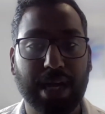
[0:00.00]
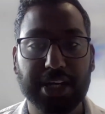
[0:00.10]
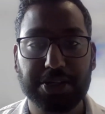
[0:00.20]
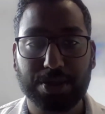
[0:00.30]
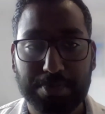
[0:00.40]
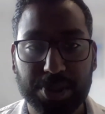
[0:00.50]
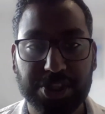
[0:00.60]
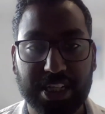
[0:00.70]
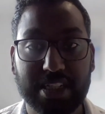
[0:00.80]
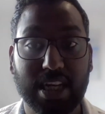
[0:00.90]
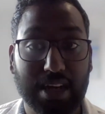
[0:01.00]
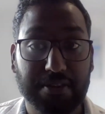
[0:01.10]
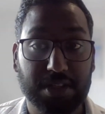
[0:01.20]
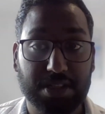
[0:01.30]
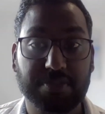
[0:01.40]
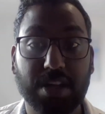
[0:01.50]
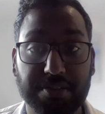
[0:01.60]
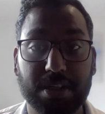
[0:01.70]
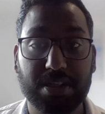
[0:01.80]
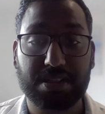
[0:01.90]
I do appreciate the levels of
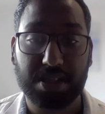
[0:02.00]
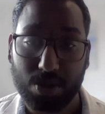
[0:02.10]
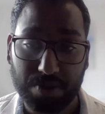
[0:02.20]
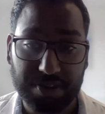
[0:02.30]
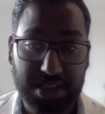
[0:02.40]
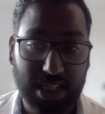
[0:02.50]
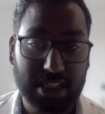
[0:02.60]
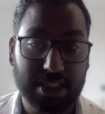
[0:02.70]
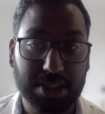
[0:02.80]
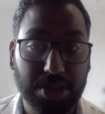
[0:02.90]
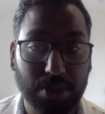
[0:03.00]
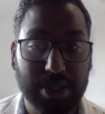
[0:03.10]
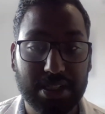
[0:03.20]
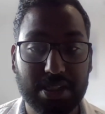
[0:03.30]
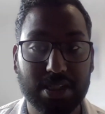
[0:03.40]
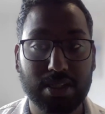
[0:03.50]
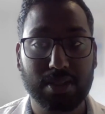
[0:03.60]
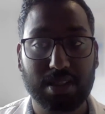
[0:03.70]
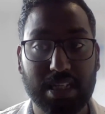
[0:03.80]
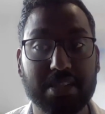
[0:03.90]
governance and oversight that go into
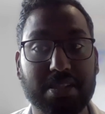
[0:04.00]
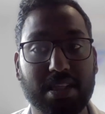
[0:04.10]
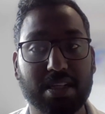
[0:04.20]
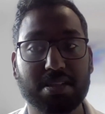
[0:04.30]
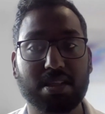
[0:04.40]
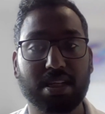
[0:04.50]
these things.